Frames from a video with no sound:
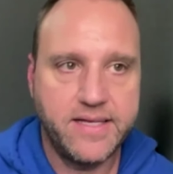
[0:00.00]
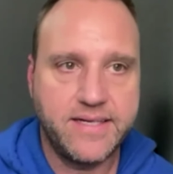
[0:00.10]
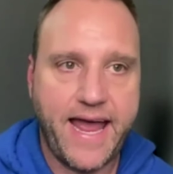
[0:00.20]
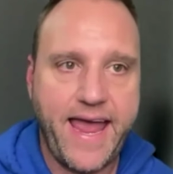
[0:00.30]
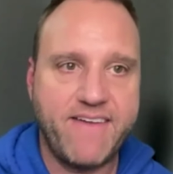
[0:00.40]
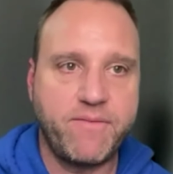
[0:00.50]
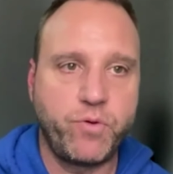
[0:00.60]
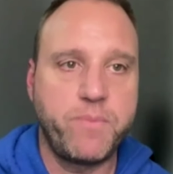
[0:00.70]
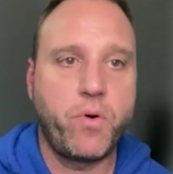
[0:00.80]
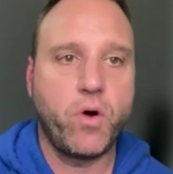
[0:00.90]
is I have
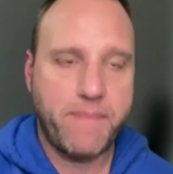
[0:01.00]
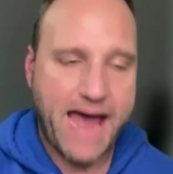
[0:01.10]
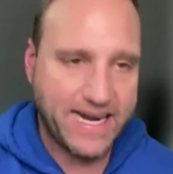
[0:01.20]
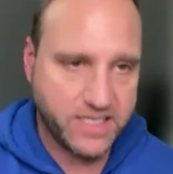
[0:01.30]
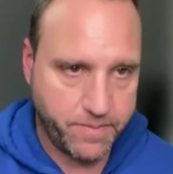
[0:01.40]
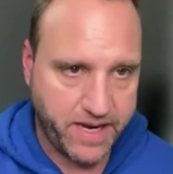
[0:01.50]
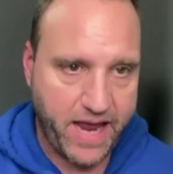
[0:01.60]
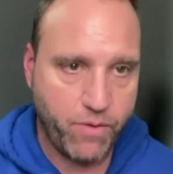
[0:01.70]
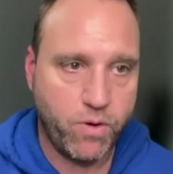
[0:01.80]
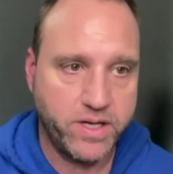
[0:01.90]
them report back to me.
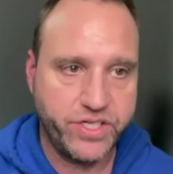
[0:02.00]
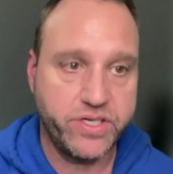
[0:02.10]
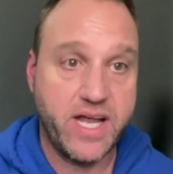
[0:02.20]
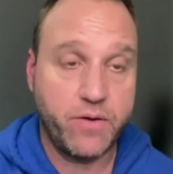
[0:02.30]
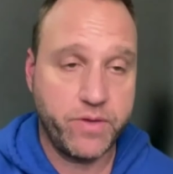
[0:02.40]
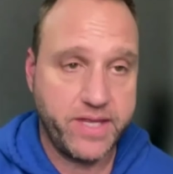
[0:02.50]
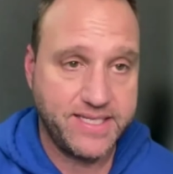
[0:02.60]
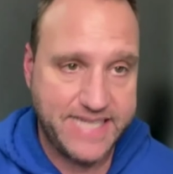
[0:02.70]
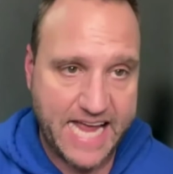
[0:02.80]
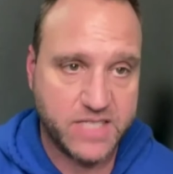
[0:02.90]
Hey, once you're done with
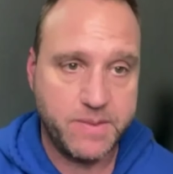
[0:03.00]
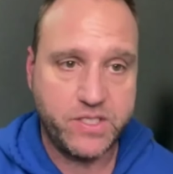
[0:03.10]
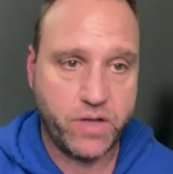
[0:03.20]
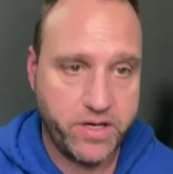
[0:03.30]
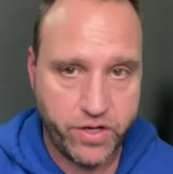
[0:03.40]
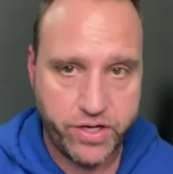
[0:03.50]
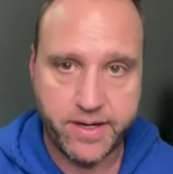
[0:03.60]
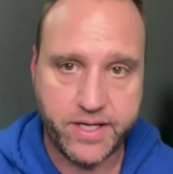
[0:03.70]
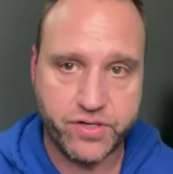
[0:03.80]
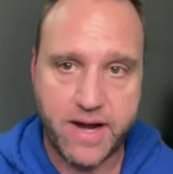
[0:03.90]
this, text me so I know
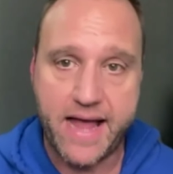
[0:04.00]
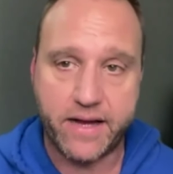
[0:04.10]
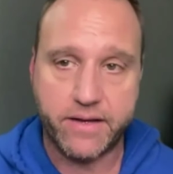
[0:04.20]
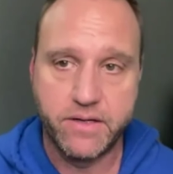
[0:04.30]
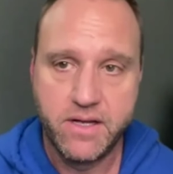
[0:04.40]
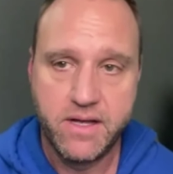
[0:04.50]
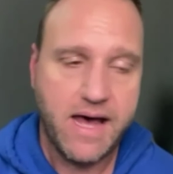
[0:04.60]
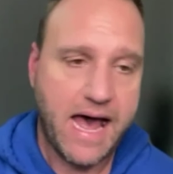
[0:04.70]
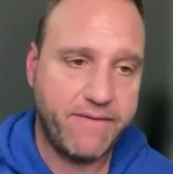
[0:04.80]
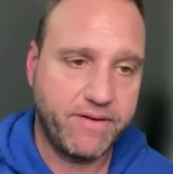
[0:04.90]
you're on track.
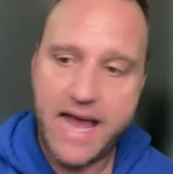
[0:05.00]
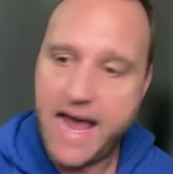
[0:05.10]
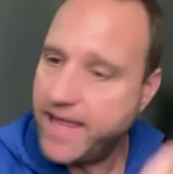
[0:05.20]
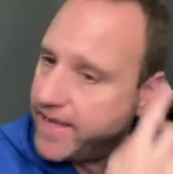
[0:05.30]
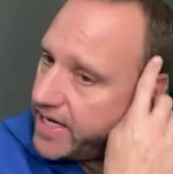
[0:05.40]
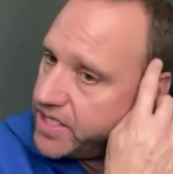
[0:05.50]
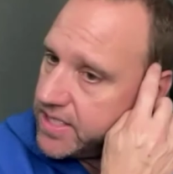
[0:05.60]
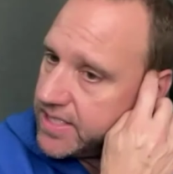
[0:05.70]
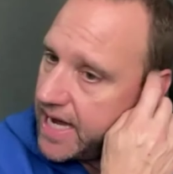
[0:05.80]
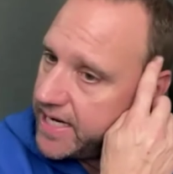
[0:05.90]
I have a guy that I
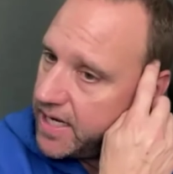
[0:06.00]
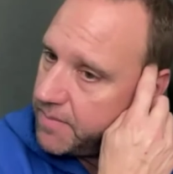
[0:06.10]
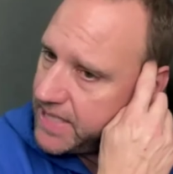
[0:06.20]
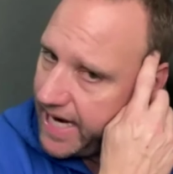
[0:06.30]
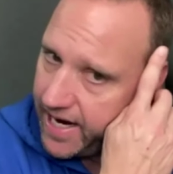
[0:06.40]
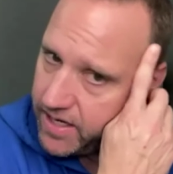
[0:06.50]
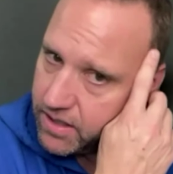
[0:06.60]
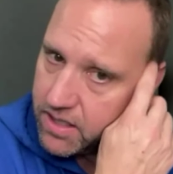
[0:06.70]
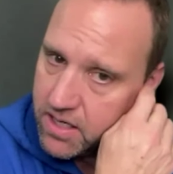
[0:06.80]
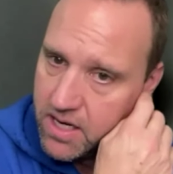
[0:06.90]
just signed up,
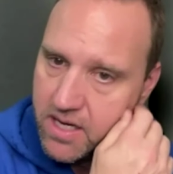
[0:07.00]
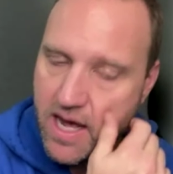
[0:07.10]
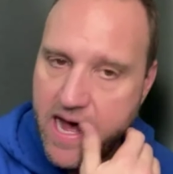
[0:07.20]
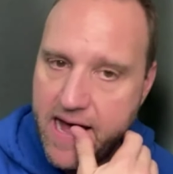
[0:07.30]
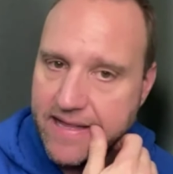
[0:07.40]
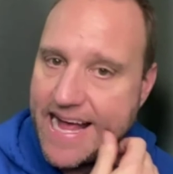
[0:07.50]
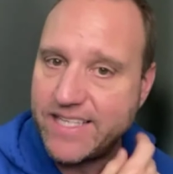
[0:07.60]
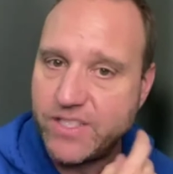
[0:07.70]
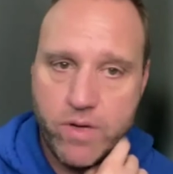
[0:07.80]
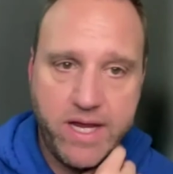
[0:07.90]
Tanner,
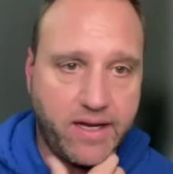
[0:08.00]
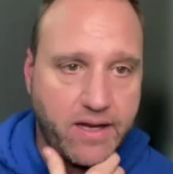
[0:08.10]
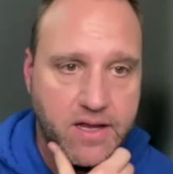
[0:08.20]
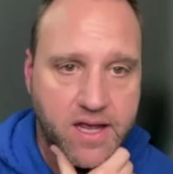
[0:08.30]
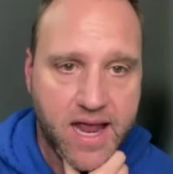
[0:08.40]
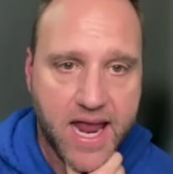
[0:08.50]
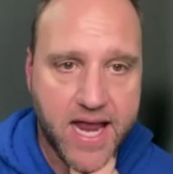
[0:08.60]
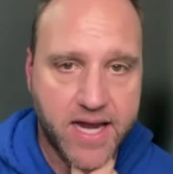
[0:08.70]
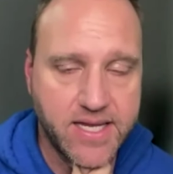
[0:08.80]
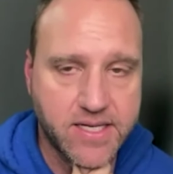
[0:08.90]
last week,
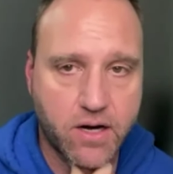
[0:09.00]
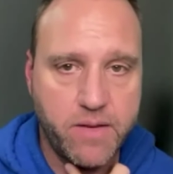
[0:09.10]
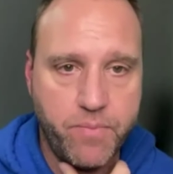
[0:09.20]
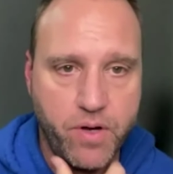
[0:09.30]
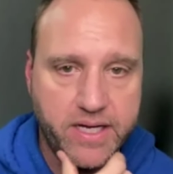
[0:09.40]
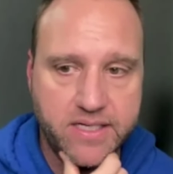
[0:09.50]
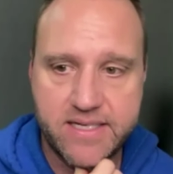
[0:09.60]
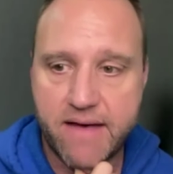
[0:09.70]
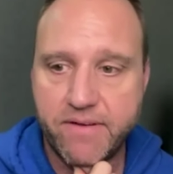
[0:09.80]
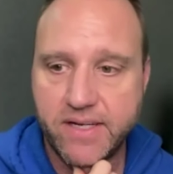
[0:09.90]
and he's already booking
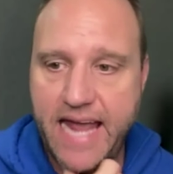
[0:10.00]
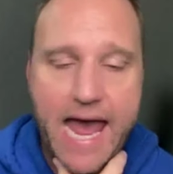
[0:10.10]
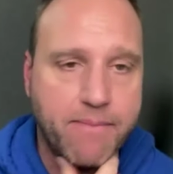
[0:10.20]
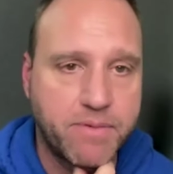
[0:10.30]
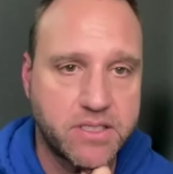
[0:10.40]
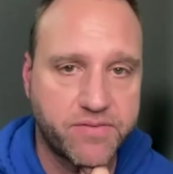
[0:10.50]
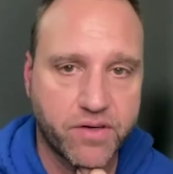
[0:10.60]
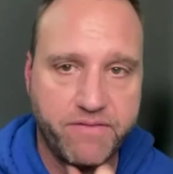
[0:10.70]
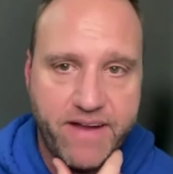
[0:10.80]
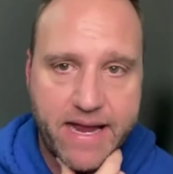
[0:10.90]
7 cabins
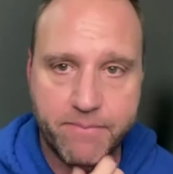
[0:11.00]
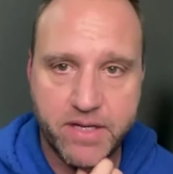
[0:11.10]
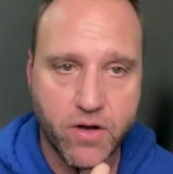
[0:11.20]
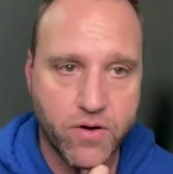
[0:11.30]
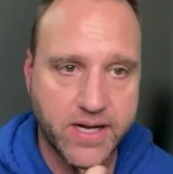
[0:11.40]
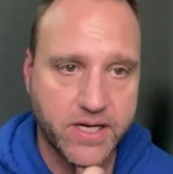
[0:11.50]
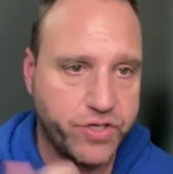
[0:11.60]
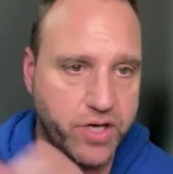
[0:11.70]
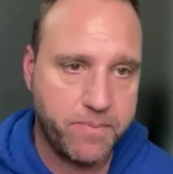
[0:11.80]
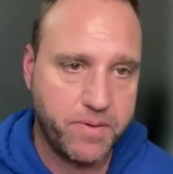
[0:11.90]
for a family going on
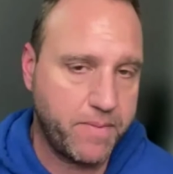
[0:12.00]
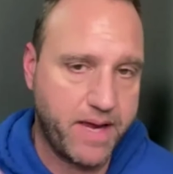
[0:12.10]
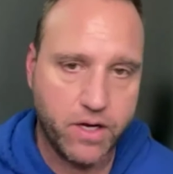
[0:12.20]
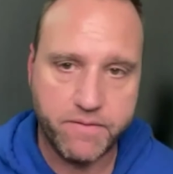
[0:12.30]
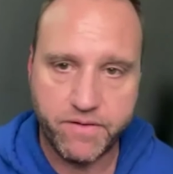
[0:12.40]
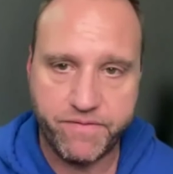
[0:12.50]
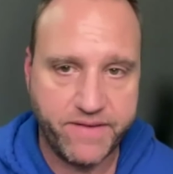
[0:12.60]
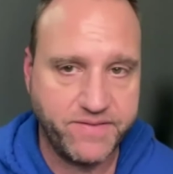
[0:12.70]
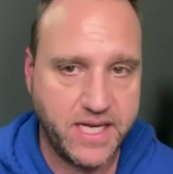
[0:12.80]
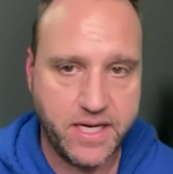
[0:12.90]
a trip. He'll make over
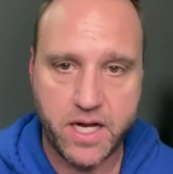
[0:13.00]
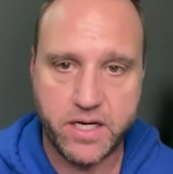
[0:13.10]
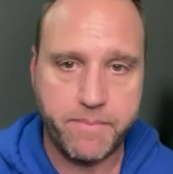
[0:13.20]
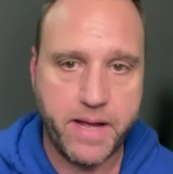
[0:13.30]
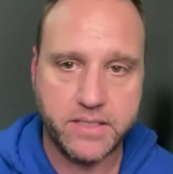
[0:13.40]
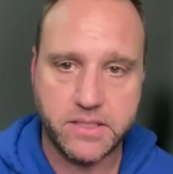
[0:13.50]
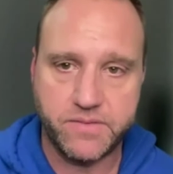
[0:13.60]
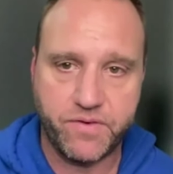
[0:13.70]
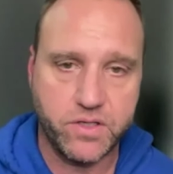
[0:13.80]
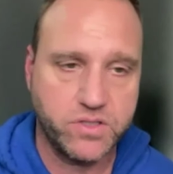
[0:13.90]
$1,500
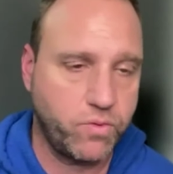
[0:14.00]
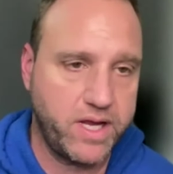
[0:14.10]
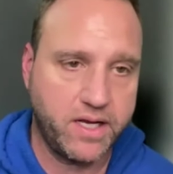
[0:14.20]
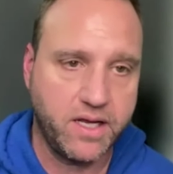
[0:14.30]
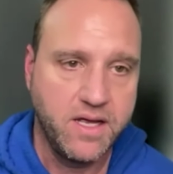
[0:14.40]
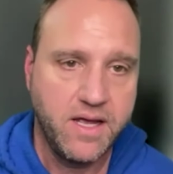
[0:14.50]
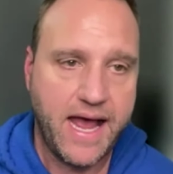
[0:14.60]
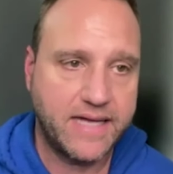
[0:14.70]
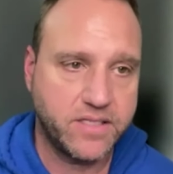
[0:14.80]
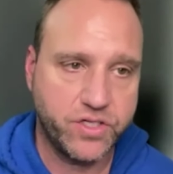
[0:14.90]
his first week
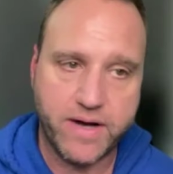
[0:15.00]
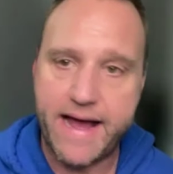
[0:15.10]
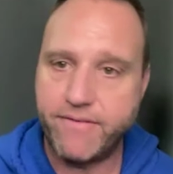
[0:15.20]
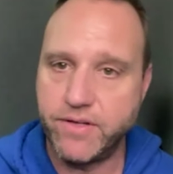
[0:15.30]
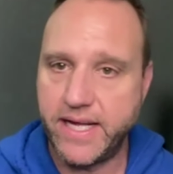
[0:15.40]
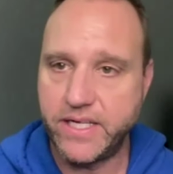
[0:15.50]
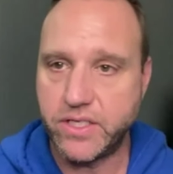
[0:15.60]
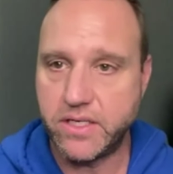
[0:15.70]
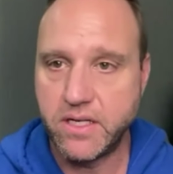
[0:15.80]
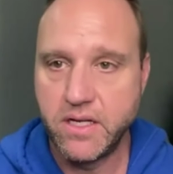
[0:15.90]
as a travel
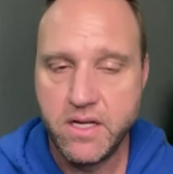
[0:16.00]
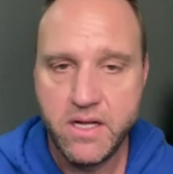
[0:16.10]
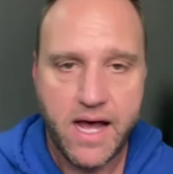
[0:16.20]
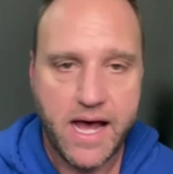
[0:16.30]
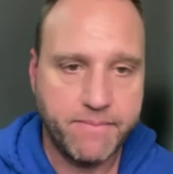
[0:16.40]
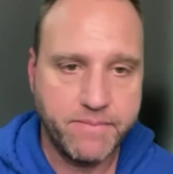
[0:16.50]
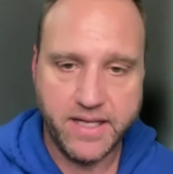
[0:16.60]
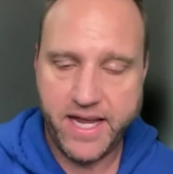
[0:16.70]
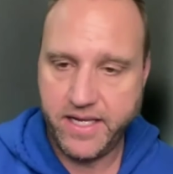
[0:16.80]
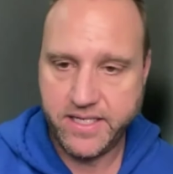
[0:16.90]
agent. The
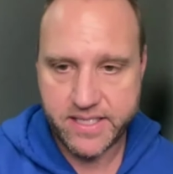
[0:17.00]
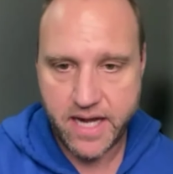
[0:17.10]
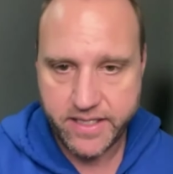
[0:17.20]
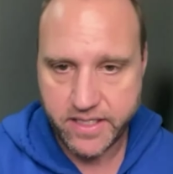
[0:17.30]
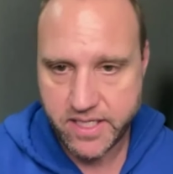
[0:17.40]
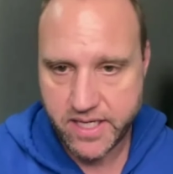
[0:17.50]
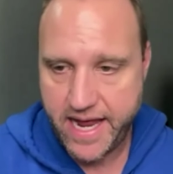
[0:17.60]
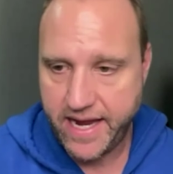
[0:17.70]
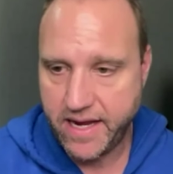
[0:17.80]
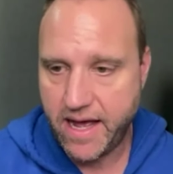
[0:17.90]
lady Sonia
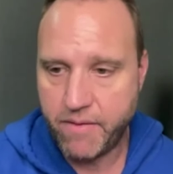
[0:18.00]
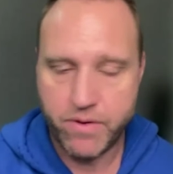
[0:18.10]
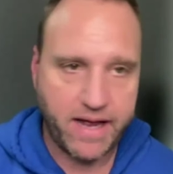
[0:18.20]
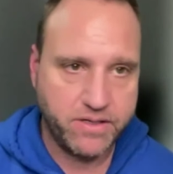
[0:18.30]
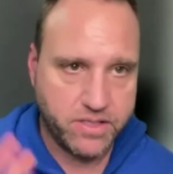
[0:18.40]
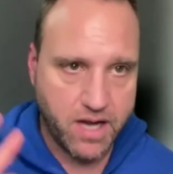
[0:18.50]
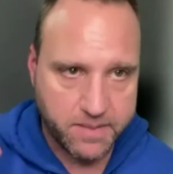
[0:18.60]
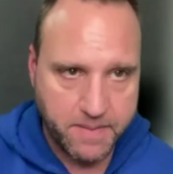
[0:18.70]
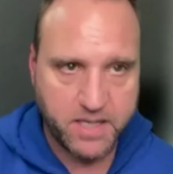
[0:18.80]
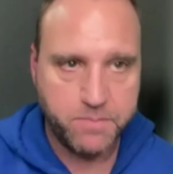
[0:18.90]
today, when I
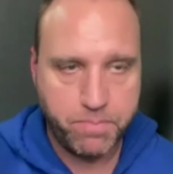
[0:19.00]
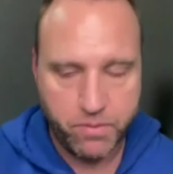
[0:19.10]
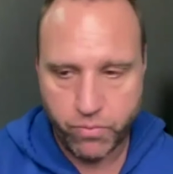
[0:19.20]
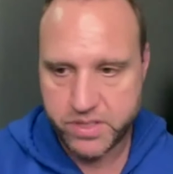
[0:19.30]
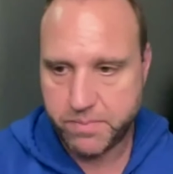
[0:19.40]
talked about